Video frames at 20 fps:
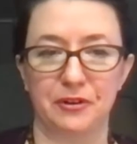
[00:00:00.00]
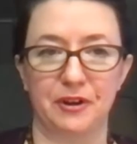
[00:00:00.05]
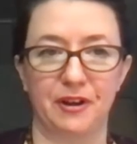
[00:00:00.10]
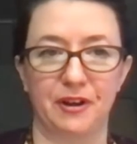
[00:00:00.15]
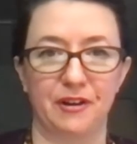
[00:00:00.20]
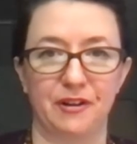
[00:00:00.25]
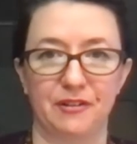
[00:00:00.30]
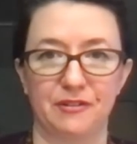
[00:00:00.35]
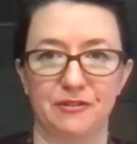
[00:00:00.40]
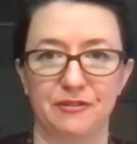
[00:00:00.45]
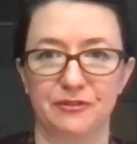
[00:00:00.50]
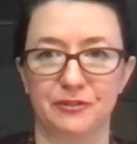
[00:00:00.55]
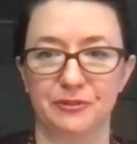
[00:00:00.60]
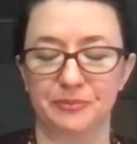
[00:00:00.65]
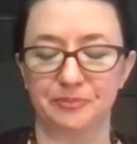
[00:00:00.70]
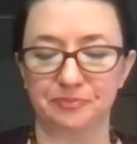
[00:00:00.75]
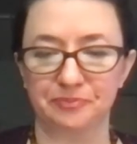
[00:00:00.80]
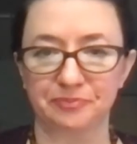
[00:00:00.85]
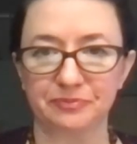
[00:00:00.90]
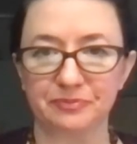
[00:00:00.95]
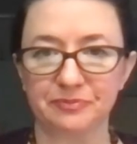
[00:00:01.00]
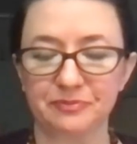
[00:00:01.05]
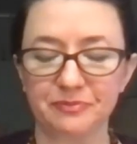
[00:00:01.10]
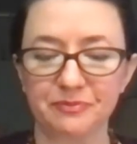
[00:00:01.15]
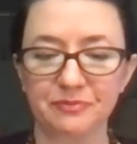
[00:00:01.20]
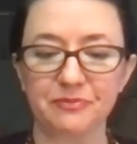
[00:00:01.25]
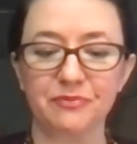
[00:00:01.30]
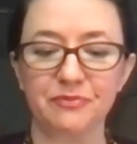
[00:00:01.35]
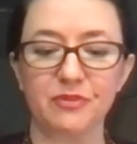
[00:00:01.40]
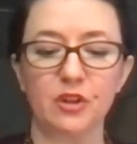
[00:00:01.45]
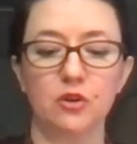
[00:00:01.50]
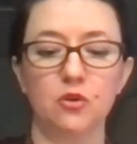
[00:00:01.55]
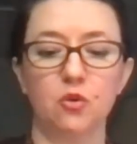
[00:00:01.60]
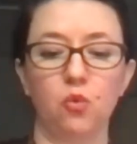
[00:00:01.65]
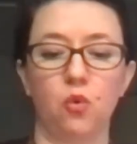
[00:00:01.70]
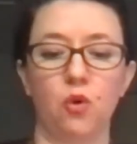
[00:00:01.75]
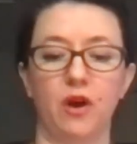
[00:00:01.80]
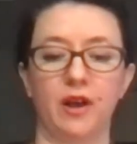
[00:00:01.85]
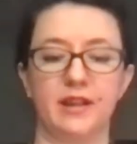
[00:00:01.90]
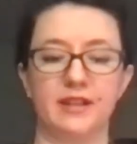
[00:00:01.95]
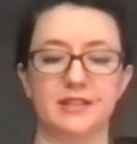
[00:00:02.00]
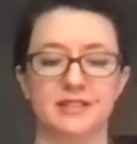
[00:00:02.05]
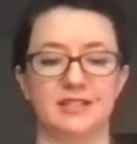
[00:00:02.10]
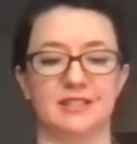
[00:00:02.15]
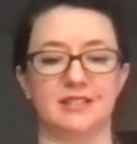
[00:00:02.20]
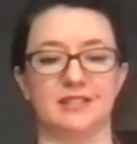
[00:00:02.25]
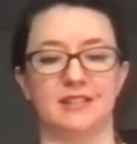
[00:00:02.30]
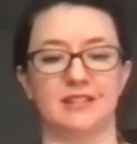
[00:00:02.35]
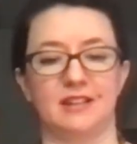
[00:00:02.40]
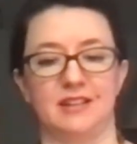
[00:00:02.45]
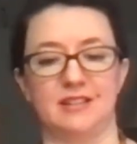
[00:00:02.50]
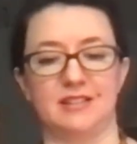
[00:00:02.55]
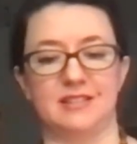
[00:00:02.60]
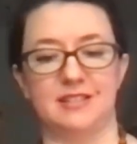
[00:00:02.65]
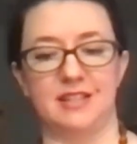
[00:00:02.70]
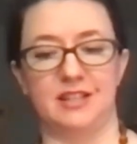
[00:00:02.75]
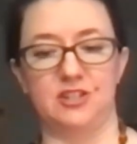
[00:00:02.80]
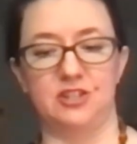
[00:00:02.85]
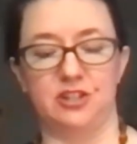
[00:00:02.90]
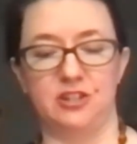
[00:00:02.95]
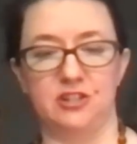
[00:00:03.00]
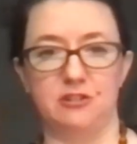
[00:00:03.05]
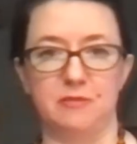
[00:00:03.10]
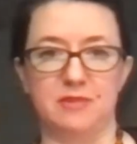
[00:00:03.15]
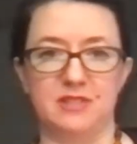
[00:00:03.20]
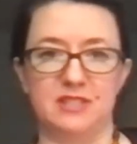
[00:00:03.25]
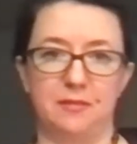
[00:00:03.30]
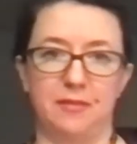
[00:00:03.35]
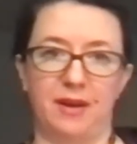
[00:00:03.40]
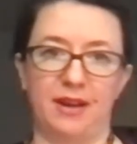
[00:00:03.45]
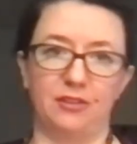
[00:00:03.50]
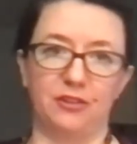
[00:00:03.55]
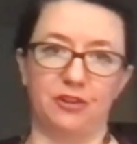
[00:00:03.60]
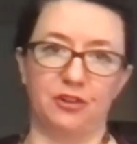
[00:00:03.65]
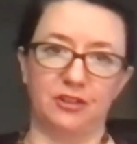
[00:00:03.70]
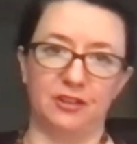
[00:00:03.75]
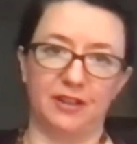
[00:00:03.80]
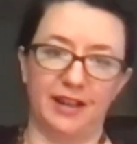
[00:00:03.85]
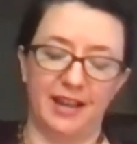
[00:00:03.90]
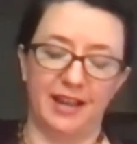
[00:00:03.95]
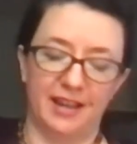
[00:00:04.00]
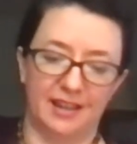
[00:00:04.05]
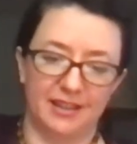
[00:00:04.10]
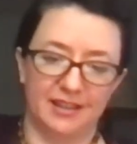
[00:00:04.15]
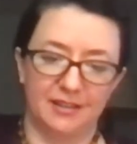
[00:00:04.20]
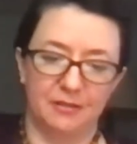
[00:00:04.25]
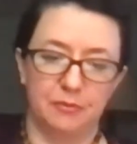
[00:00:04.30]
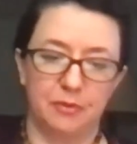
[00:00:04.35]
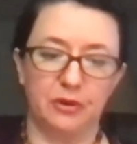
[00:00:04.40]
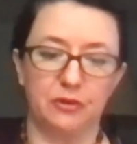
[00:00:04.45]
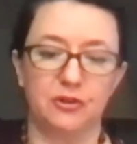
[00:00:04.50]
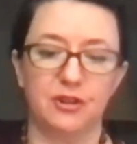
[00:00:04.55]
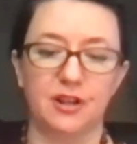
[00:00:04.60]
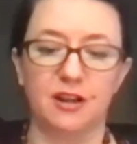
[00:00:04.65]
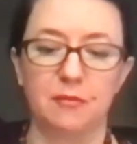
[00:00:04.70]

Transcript: of what stage intimacy might look like, building a